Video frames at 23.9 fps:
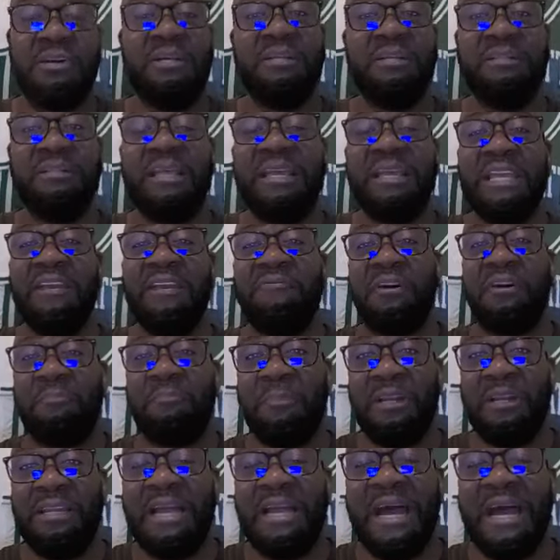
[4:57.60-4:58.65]
They give up a
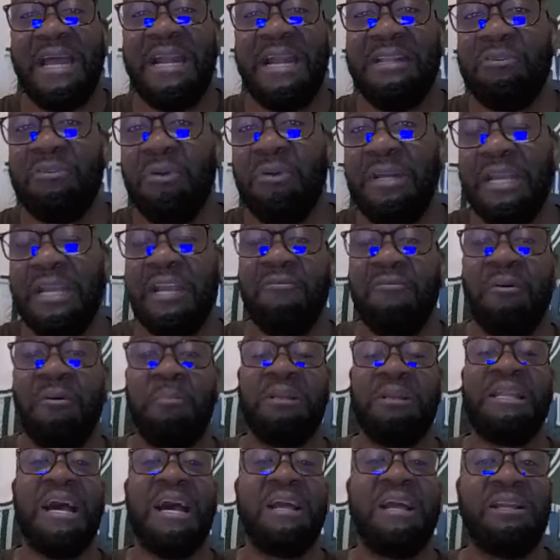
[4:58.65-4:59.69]
lot. I know they give up a
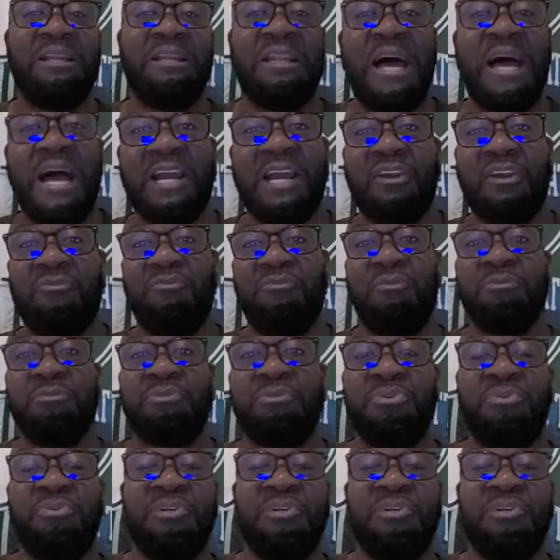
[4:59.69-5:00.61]
lot in the locker room too.